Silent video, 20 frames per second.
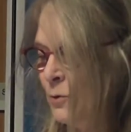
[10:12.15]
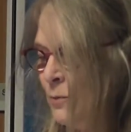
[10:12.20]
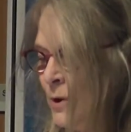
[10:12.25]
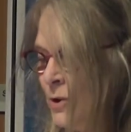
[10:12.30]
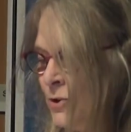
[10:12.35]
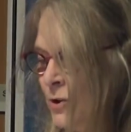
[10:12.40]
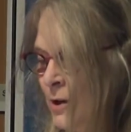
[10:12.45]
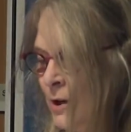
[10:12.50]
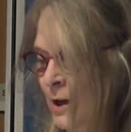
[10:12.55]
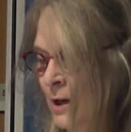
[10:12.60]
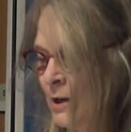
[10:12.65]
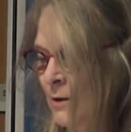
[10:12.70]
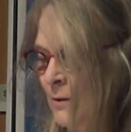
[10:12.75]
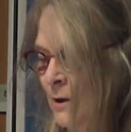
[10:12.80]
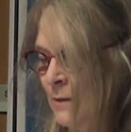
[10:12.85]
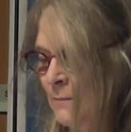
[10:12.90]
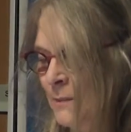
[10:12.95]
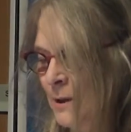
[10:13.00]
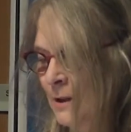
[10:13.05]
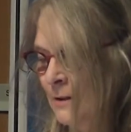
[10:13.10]
would wish on
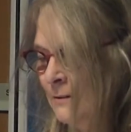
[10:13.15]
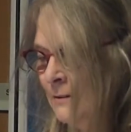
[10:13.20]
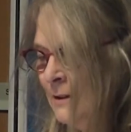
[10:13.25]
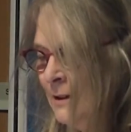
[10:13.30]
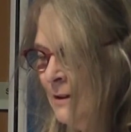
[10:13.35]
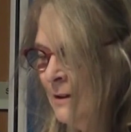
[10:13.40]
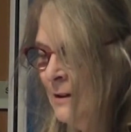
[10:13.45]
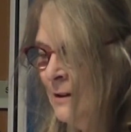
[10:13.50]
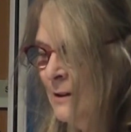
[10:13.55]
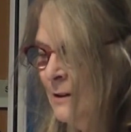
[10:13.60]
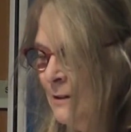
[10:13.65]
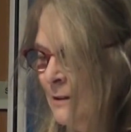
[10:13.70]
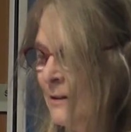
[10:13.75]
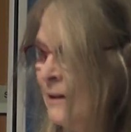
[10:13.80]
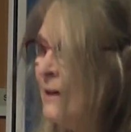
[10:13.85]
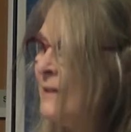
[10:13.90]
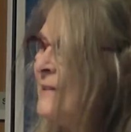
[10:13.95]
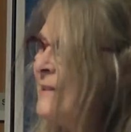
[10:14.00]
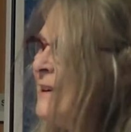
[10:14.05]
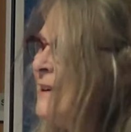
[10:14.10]
anyone, but
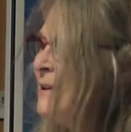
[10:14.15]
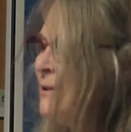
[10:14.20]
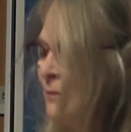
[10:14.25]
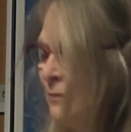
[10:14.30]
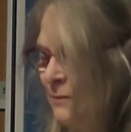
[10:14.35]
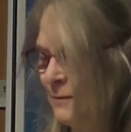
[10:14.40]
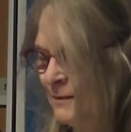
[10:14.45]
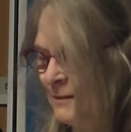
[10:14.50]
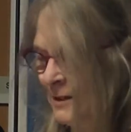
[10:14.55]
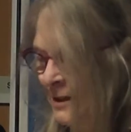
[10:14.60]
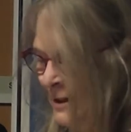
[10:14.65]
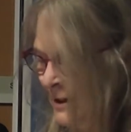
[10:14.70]
that's kind of,